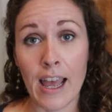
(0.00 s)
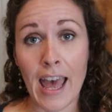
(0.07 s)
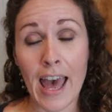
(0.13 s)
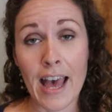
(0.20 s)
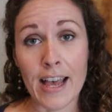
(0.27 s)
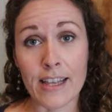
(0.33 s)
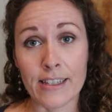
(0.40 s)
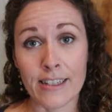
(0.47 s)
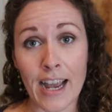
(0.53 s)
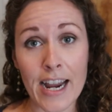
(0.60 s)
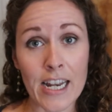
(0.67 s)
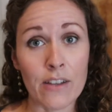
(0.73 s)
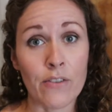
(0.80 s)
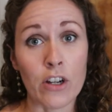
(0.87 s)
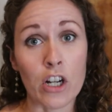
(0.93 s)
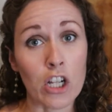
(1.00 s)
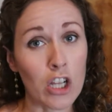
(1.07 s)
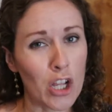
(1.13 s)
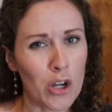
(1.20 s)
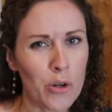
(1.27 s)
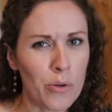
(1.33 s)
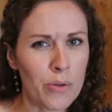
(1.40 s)
as kind of a
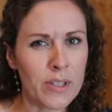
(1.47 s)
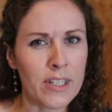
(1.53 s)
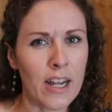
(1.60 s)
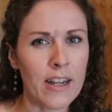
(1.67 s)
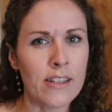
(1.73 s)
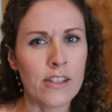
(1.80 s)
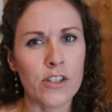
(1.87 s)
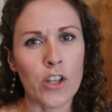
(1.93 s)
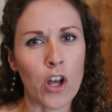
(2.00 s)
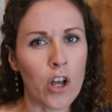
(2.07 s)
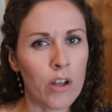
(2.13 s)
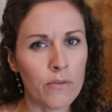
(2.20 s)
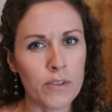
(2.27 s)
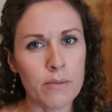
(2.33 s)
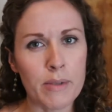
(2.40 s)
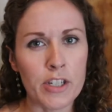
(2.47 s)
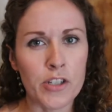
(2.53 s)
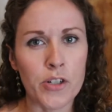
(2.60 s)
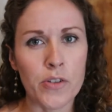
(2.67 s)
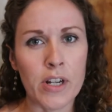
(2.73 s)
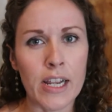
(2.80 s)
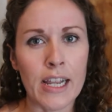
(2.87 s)
closed, unsolved
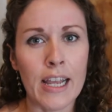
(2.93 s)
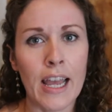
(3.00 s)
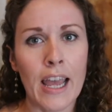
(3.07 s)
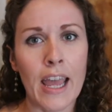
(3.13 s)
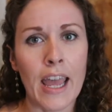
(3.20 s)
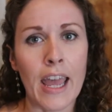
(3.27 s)
mystery.